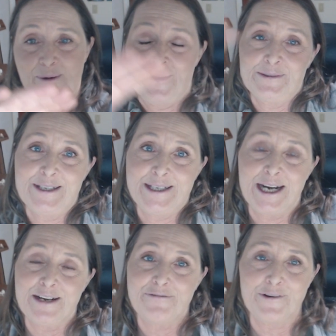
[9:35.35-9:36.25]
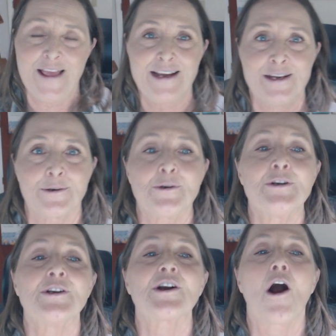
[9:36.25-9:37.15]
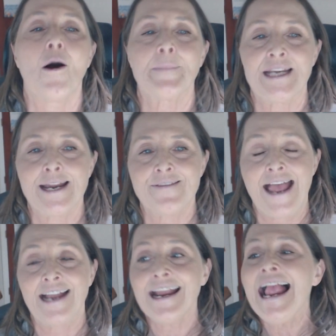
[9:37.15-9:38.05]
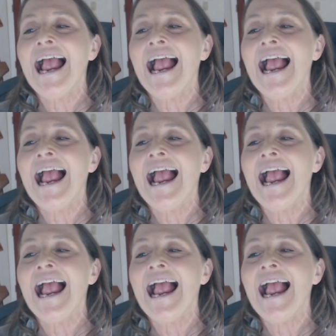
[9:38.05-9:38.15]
our study for that year couldn't accommodate that.